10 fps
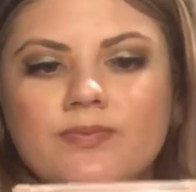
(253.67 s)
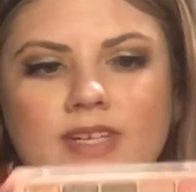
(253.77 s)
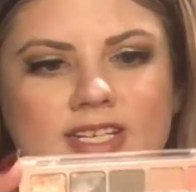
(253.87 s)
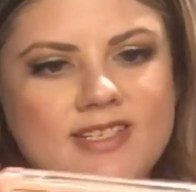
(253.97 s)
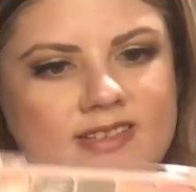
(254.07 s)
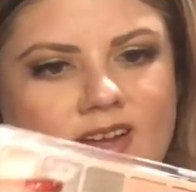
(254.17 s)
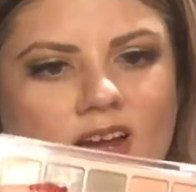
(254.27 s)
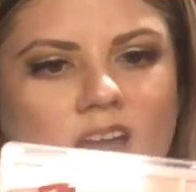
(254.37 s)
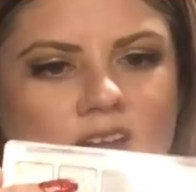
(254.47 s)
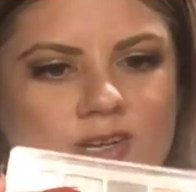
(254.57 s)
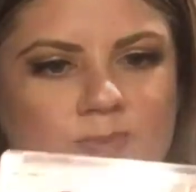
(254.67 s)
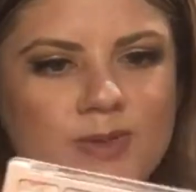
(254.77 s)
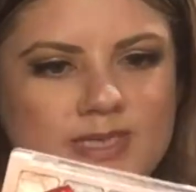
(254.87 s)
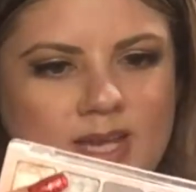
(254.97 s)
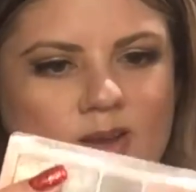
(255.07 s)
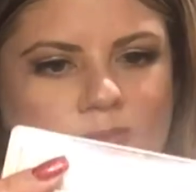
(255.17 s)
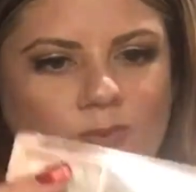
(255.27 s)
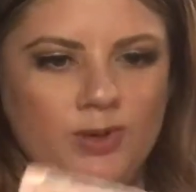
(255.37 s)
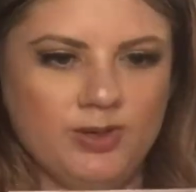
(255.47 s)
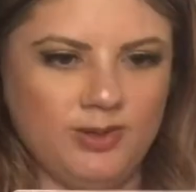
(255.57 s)
is 100%
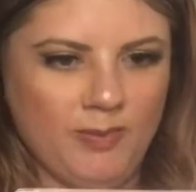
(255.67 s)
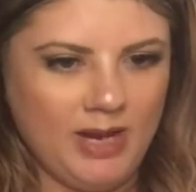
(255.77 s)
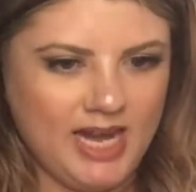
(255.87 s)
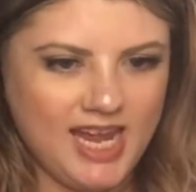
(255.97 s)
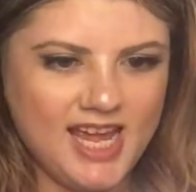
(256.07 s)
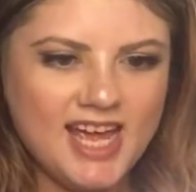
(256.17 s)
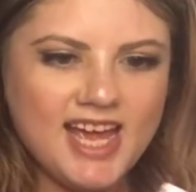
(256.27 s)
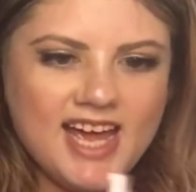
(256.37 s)
worth the money.